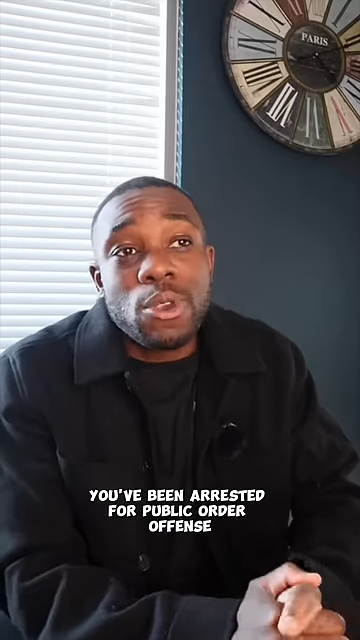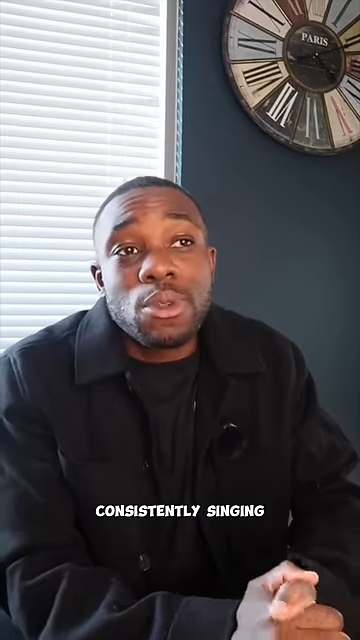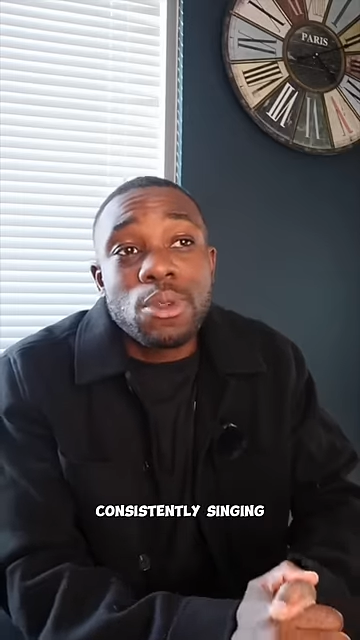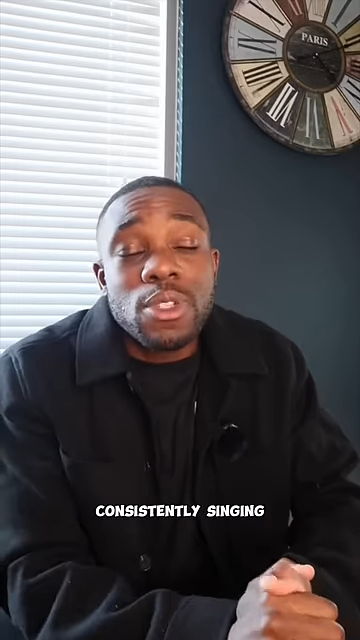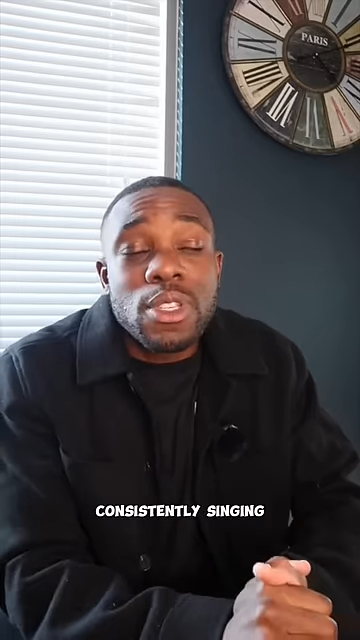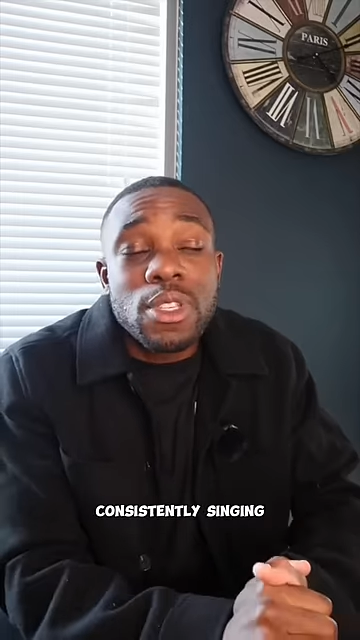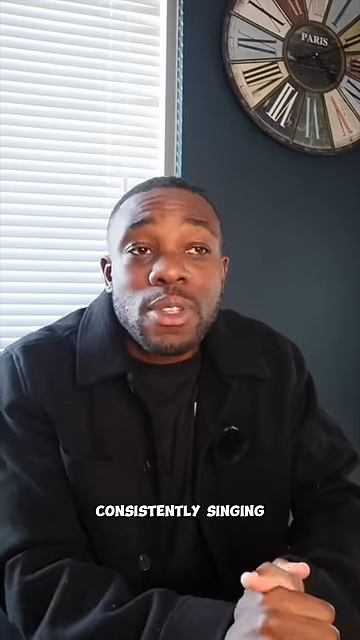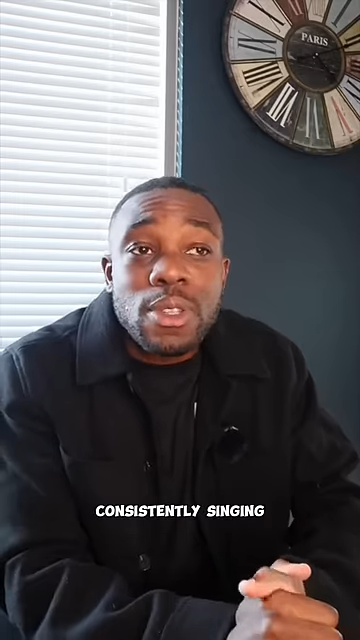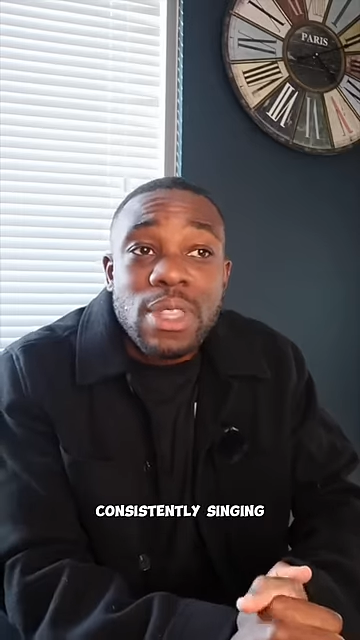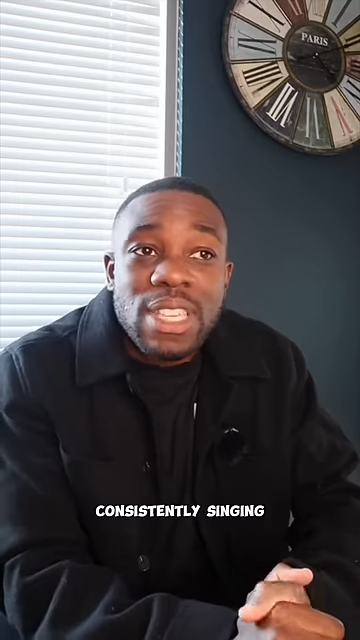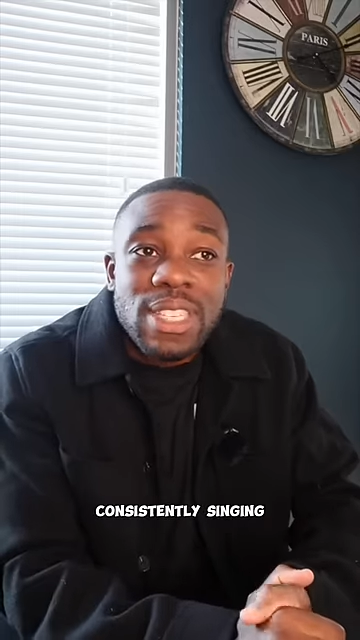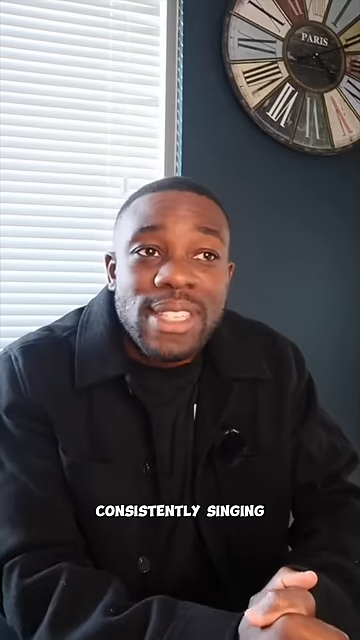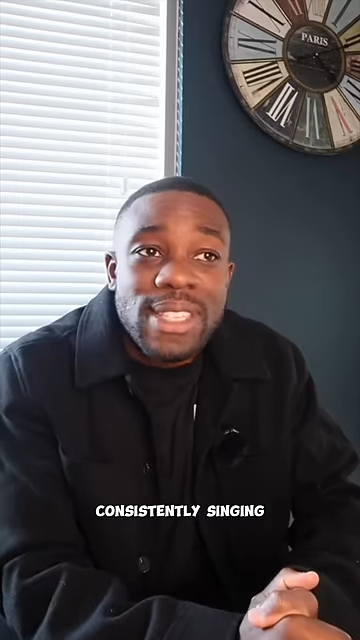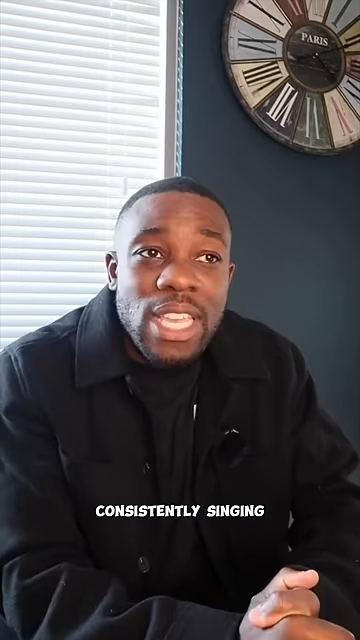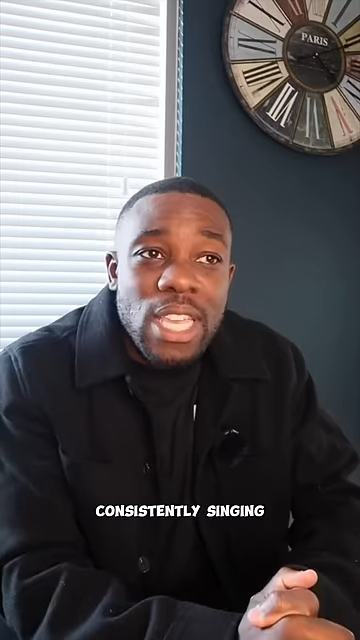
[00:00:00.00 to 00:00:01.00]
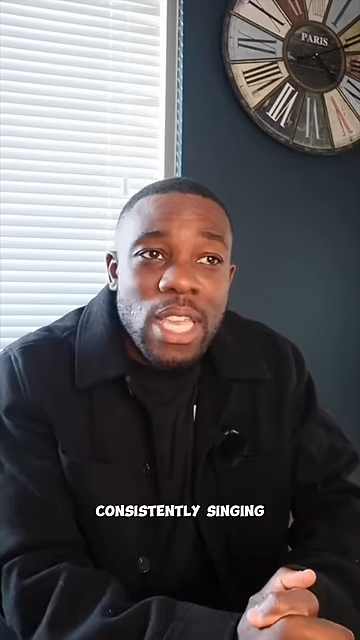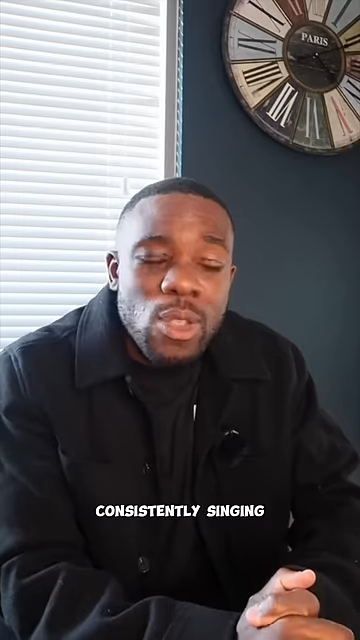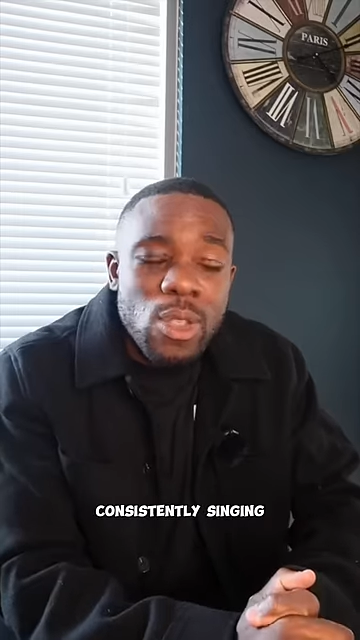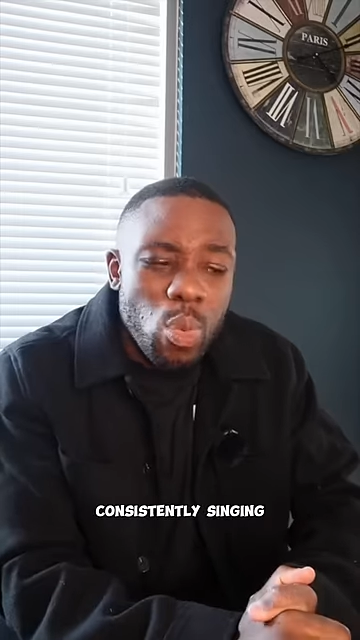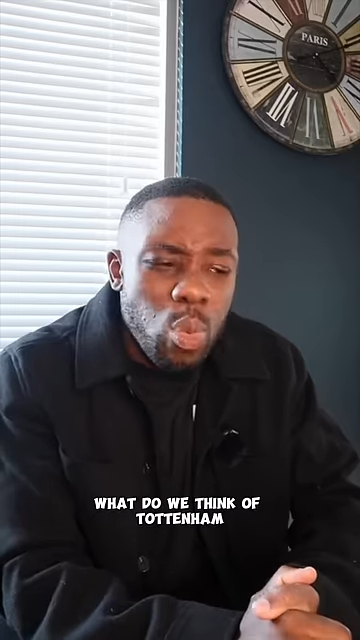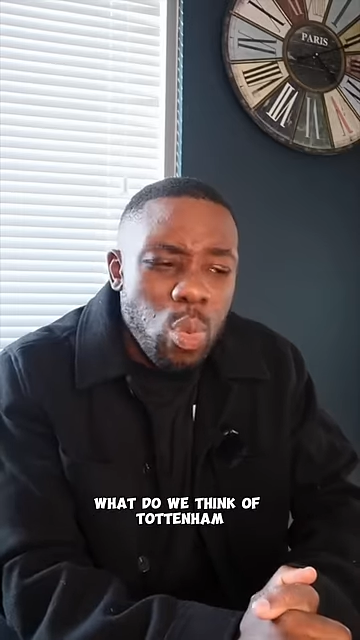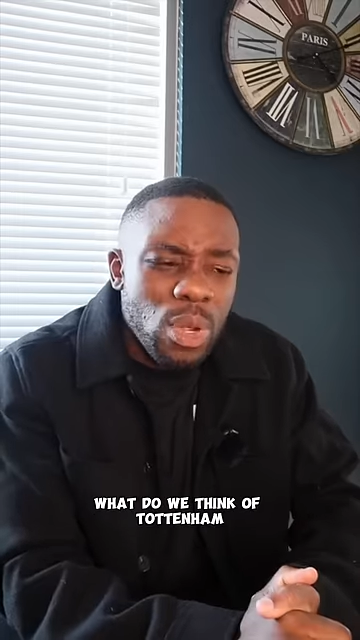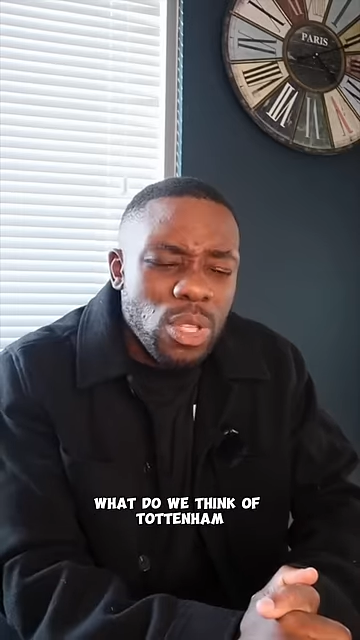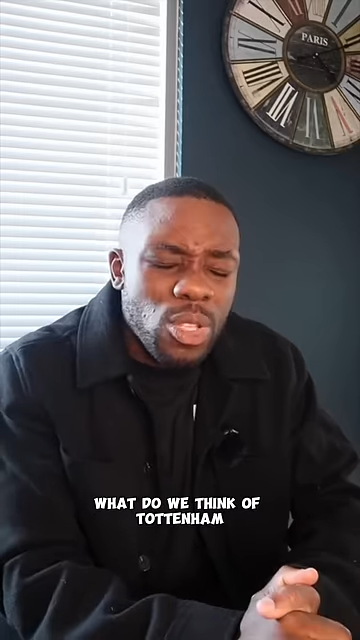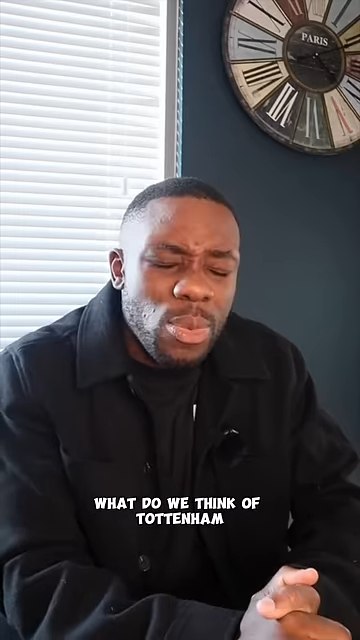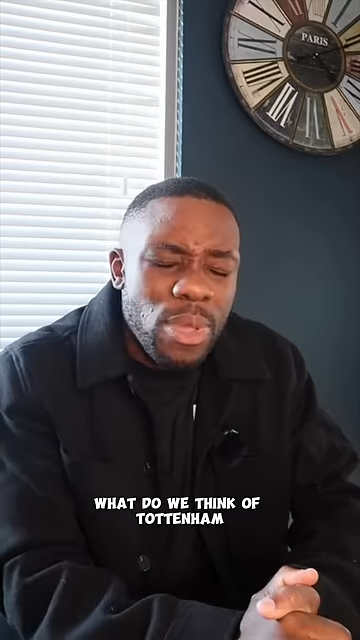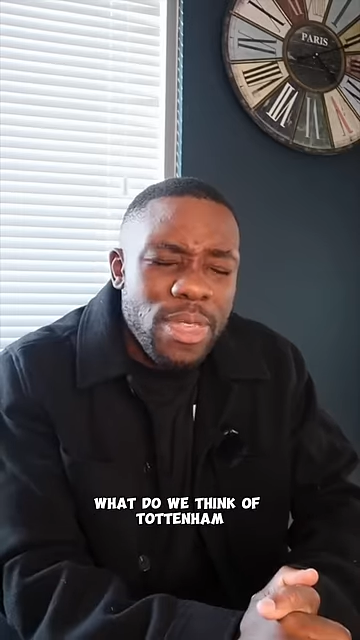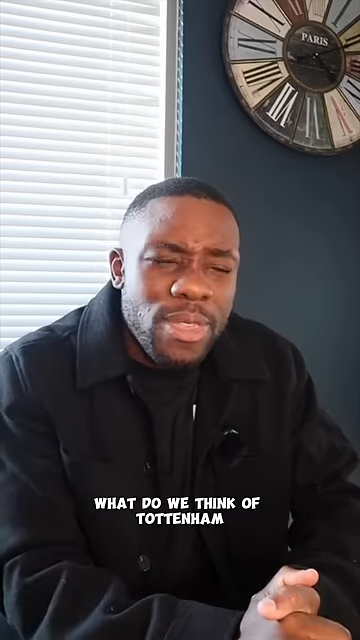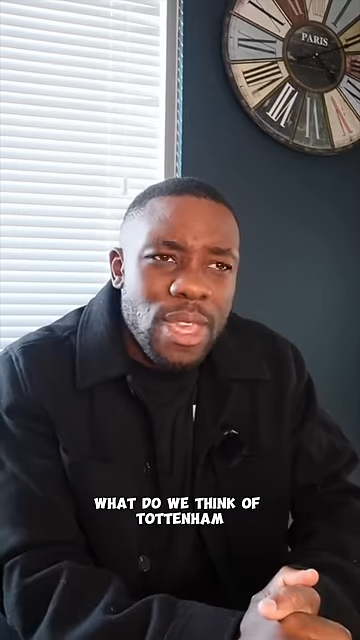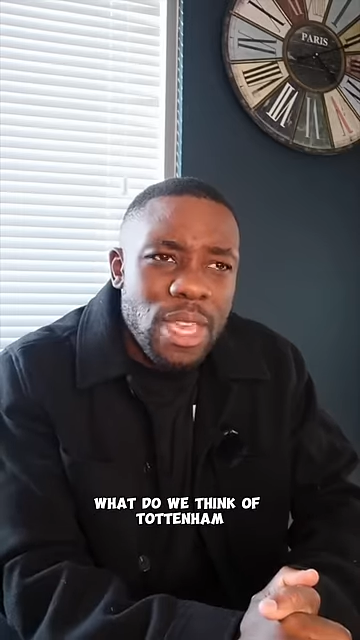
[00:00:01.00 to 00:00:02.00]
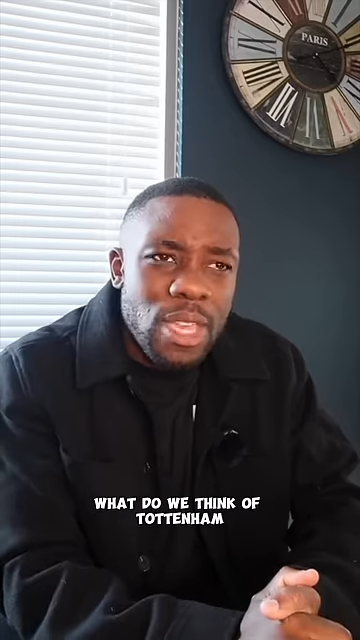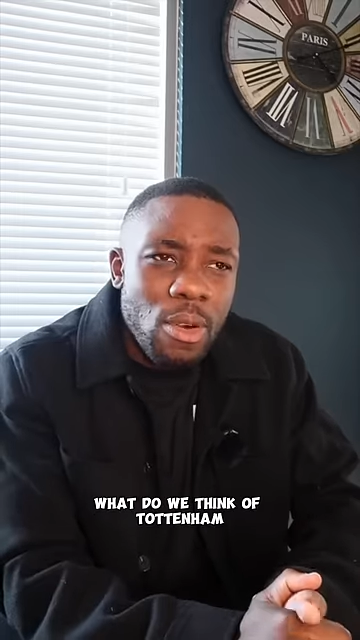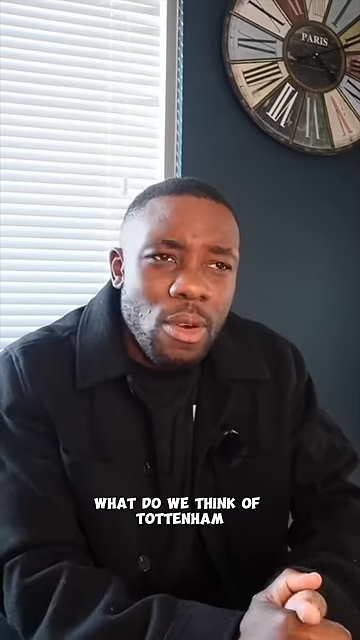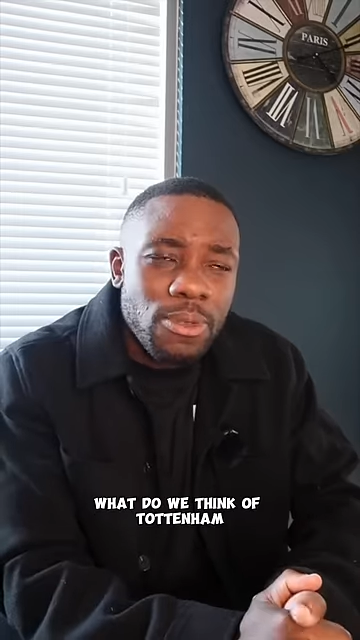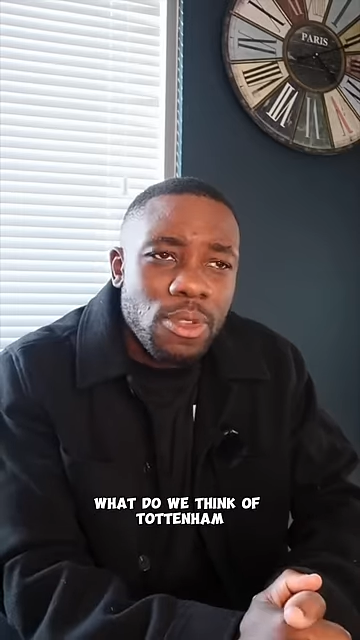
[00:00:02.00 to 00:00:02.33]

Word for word: consistently singing, "What do we think of